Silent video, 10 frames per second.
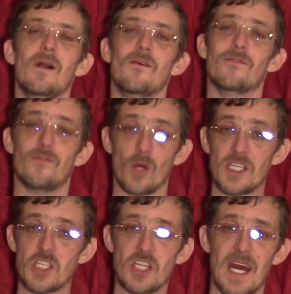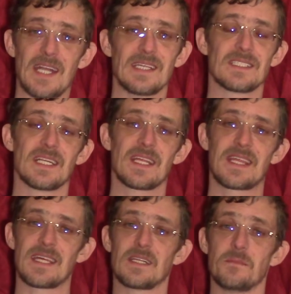Voice chat is another
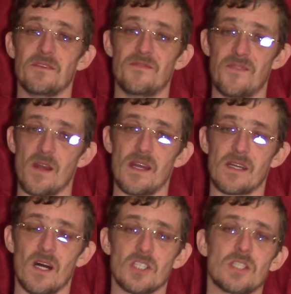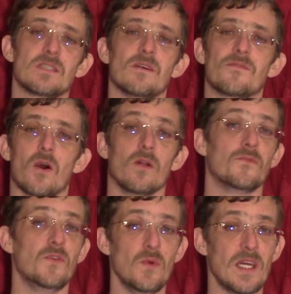thing to be very cautious of. Call of
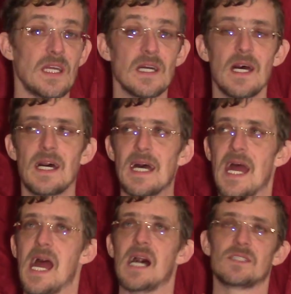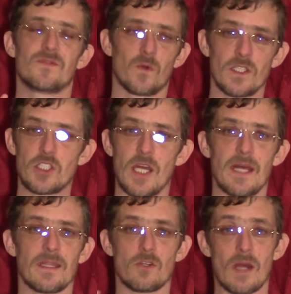Duty has voice
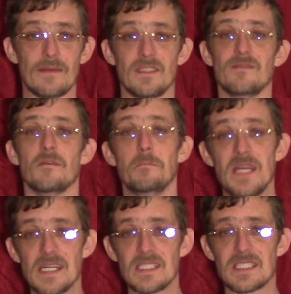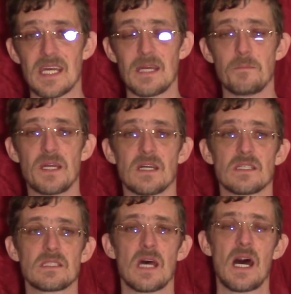chat that drives even me insane,
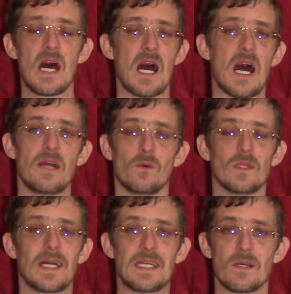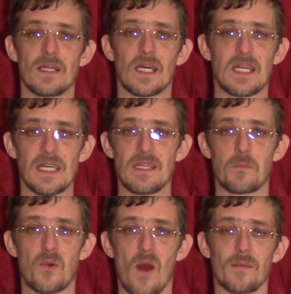because I don't like hearing a kid that
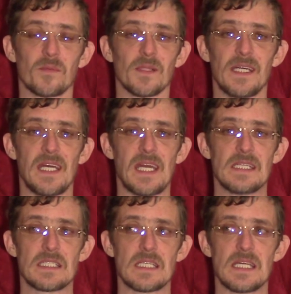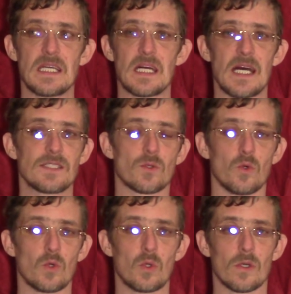probably isn't in high
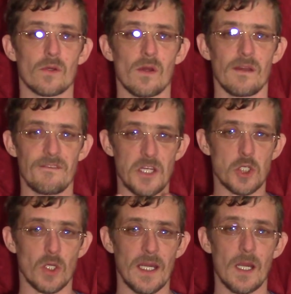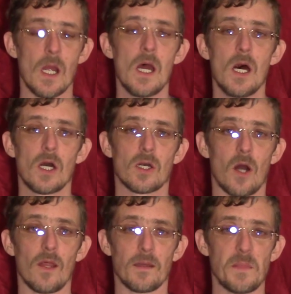school or growing facial hair
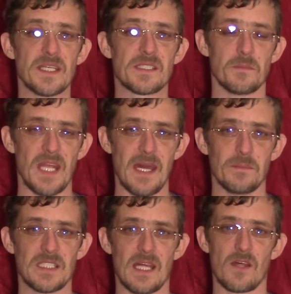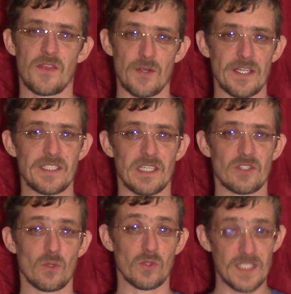calling me some names that a
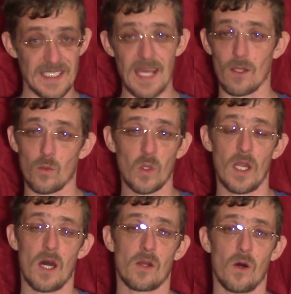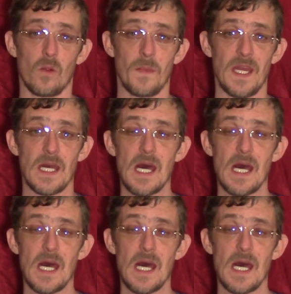36-year-old sailor would not call me.